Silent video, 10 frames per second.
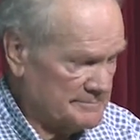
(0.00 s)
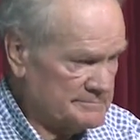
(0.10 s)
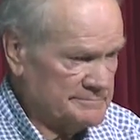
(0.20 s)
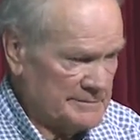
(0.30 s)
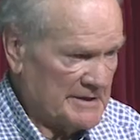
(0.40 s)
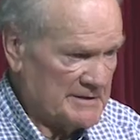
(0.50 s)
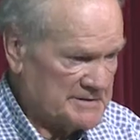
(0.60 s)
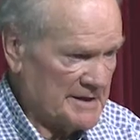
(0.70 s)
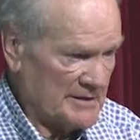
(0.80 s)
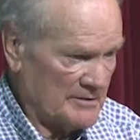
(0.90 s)
in
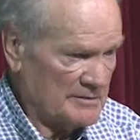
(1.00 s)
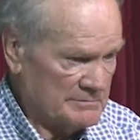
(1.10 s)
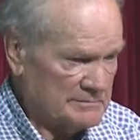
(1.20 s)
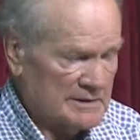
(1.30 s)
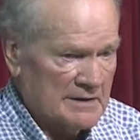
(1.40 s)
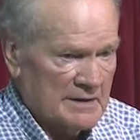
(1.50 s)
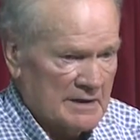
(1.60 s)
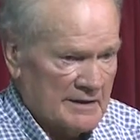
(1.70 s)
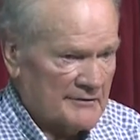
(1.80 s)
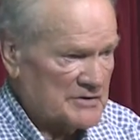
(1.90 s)
general,
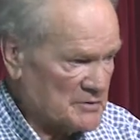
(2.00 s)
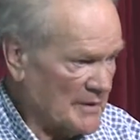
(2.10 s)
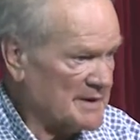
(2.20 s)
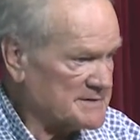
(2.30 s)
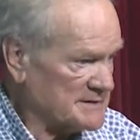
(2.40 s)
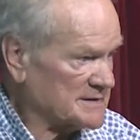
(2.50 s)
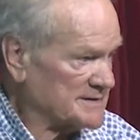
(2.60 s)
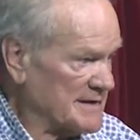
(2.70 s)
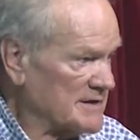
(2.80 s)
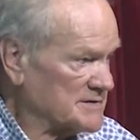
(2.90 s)
there were
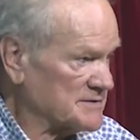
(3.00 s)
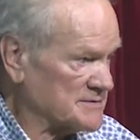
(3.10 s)
26,000